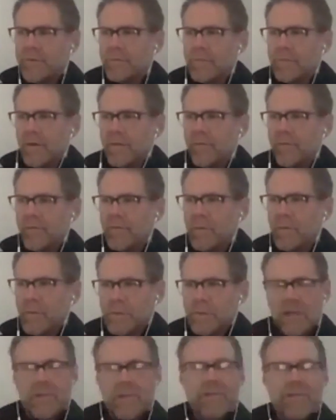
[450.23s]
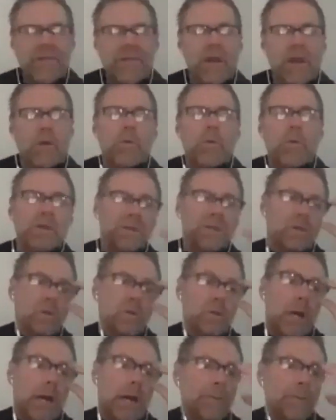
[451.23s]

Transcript: my, it was our farewell tour.